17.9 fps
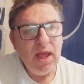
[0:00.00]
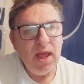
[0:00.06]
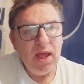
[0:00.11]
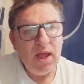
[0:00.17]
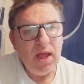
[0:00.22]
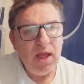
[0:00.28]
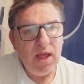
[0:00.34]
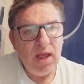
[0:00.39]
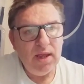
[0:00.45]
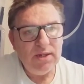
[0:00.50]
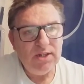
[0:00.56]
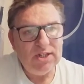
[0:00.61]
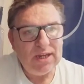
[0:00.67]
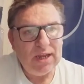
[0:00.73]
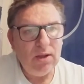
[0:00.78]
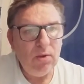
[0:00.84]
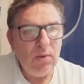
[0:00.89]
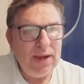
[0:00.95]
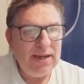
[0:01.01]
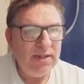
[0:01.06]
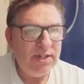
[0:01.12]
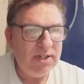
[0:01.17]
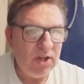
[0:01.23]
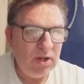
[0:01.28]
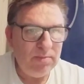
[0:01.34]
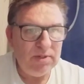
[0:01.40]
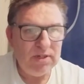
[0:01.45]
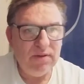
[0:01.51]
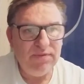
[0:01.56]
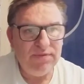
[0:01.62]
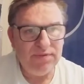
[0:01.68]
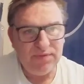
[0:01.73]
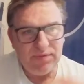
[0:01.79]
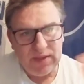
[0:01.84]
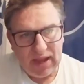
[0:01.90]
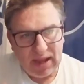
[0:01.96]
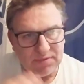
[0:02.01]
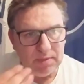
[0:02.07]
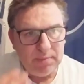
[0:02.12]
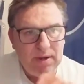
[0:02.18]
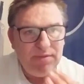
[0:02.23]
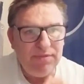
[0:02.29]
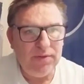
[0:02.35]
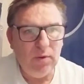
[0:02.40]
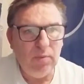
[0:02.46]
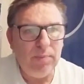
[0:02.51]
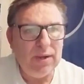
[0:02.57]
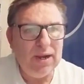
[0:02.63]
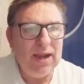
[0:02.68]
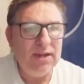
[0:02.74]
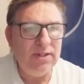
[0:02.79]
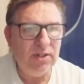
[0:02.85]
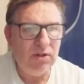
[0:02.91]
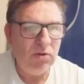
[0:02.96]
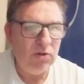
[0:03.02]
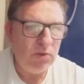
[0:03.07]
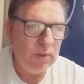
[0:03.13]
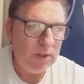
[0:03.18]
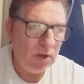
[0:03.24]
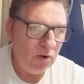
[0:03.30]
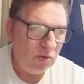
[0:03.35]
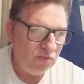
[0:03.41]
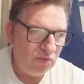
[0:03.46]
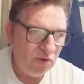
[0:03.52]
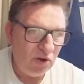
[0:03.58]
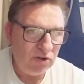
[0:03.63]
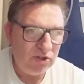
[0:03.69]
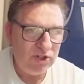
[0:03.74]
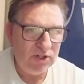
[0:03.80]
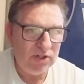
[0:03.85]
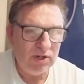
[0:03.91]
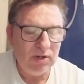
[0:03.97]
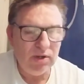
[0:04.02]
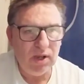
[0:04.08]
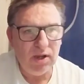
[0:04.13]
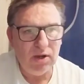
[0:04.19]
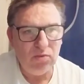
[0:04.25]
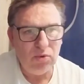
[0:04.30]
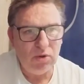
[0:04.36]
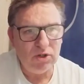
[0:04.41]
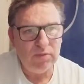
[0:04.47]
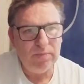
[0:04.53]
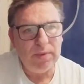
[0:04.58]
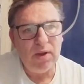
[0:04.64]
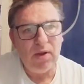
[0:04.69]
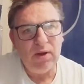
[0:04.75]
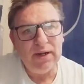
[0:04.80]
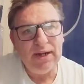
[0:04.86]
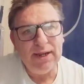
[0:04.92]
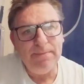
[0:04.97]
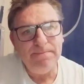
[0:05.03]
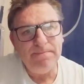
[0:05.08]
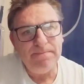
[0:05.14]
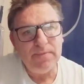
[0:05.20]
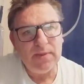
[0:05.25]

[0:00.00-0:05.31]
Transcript: Uh, so in terms of the other midfield players, of course we've got Ross, uh, Ross Barkley.